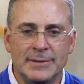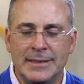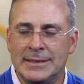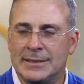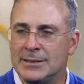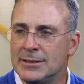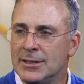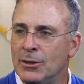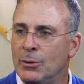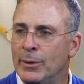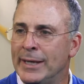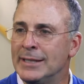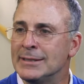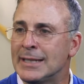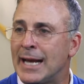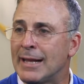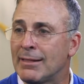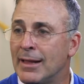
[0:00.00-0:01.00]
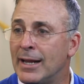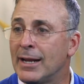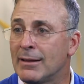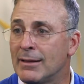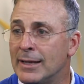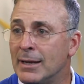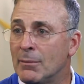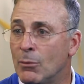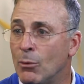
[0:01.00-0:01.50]
It's who he is
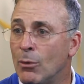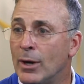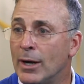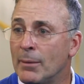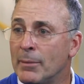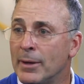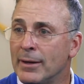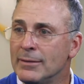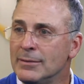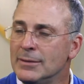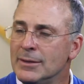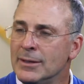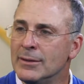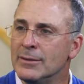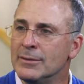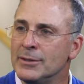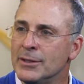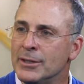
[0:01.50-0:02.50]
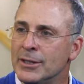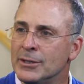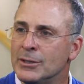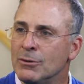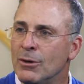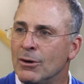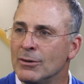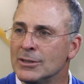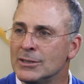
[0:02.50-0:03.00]
athletically, number one. I mean, you know, you could
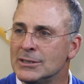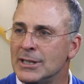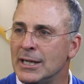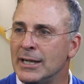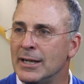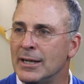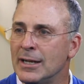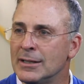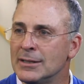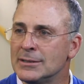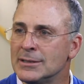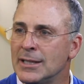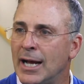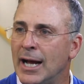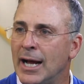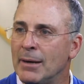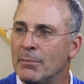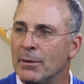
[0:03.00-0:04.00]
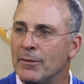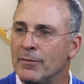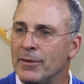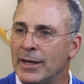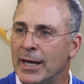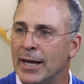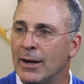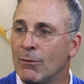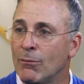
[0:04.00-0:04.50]
do all the studying on the side, but if
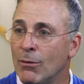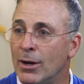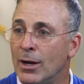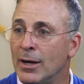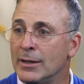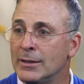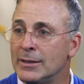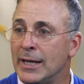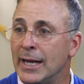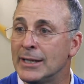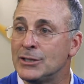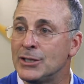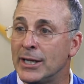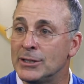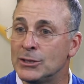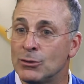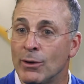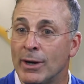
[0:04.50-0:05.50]
you can't run, can't change